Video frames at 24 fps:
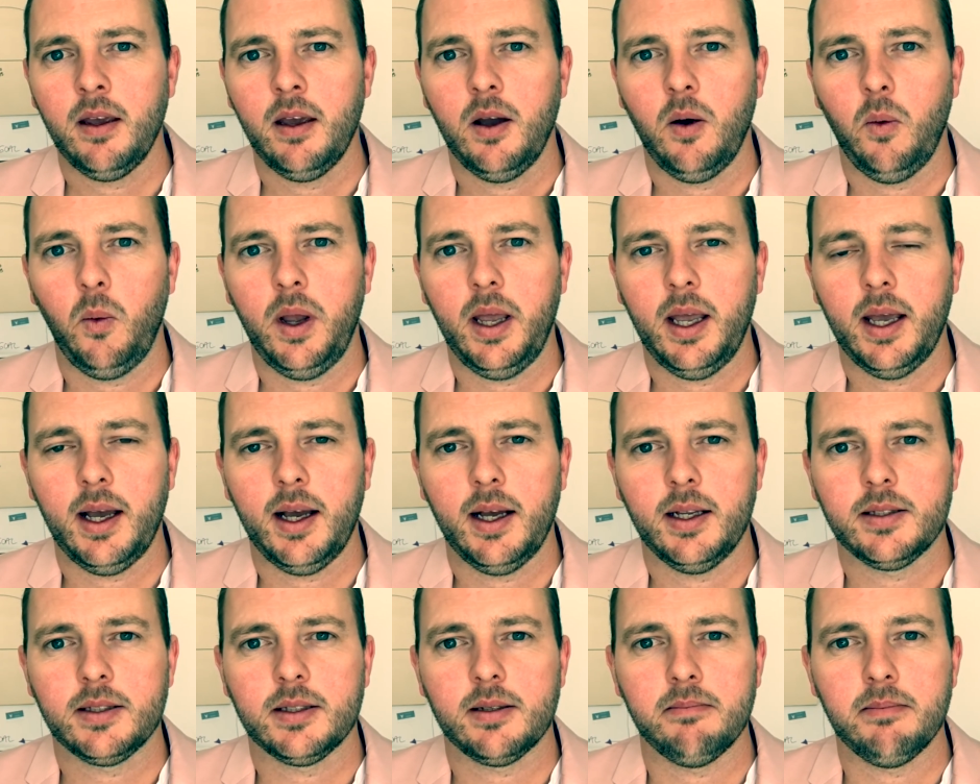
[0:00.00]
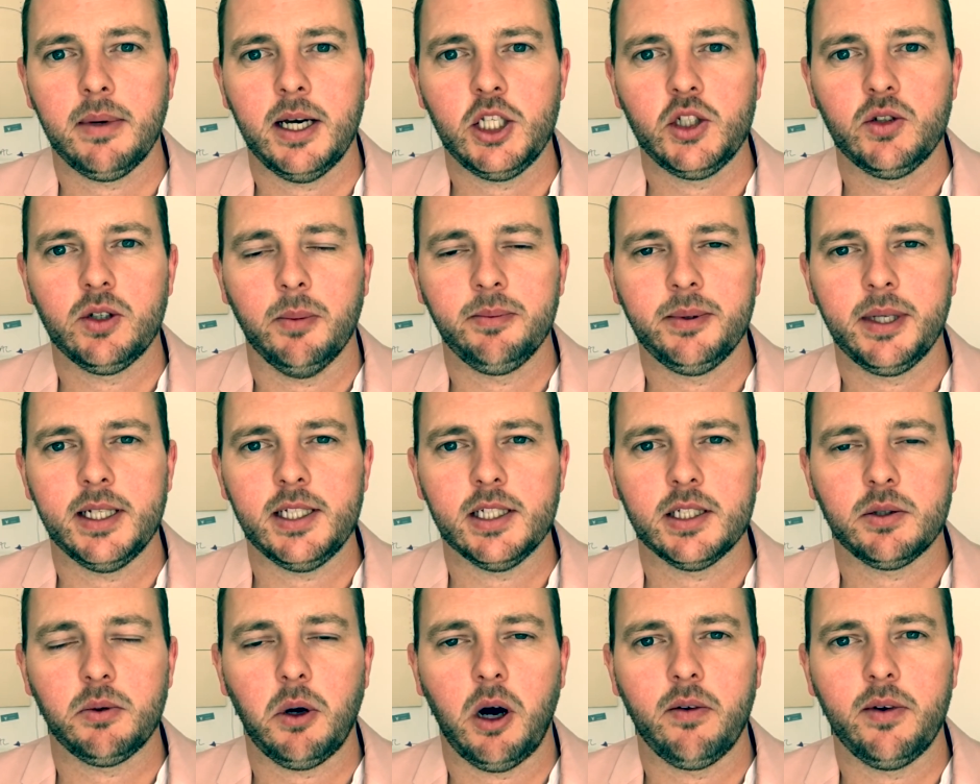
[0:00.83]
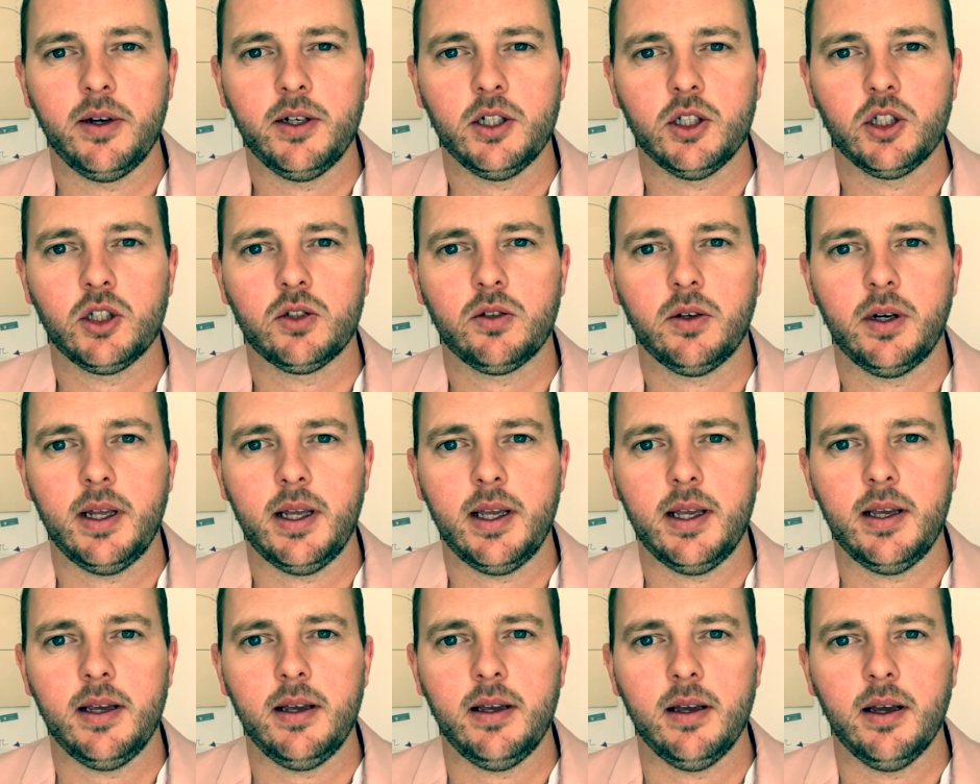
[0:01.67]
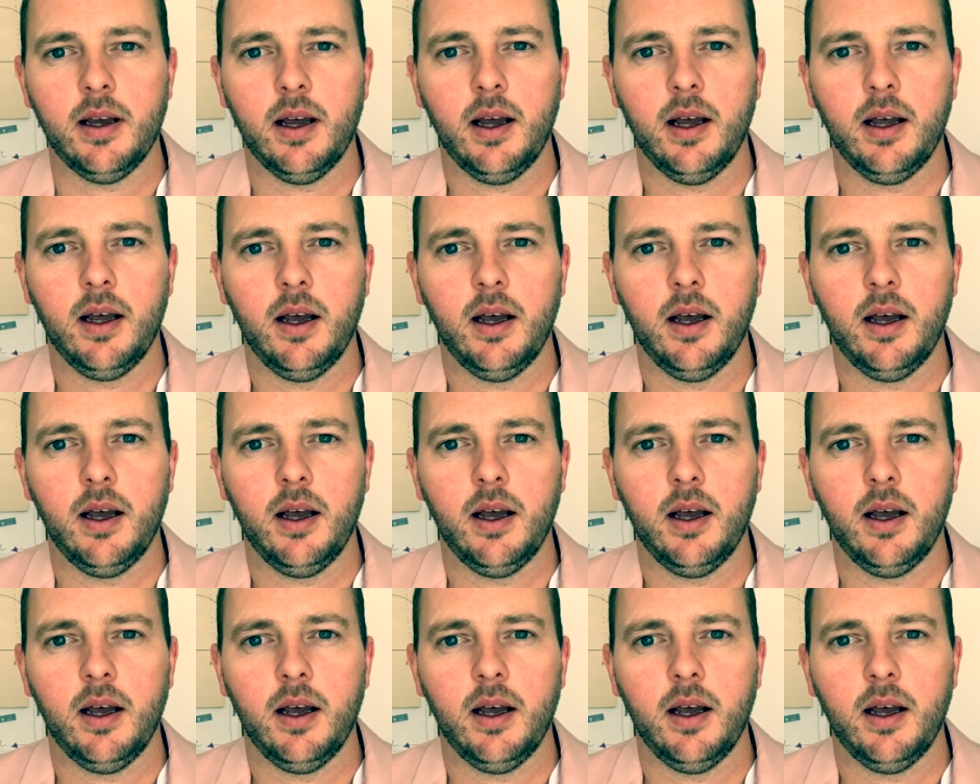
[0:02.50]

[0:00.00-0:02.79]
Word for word: We had some major updates to our industry